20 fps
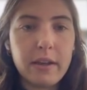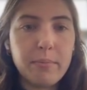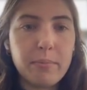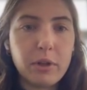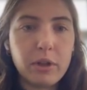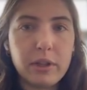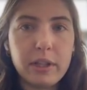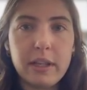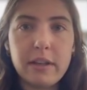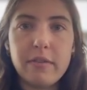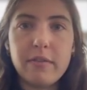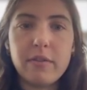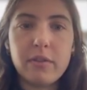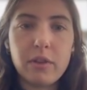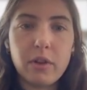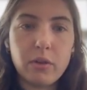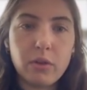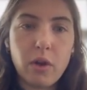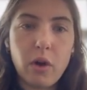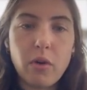believe the
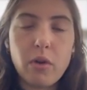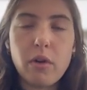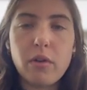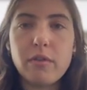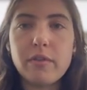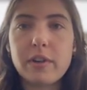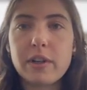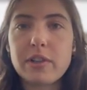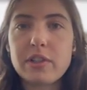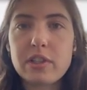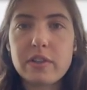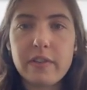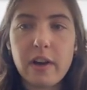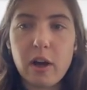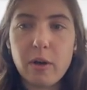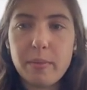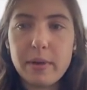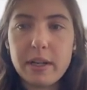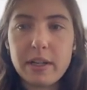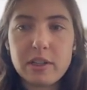local first
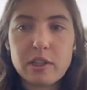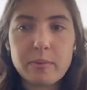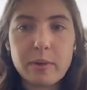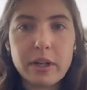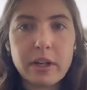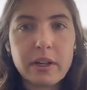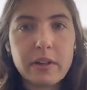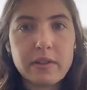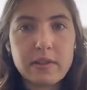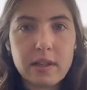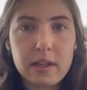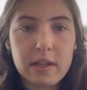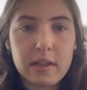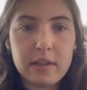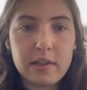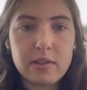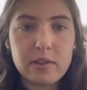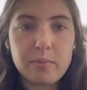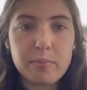development experience is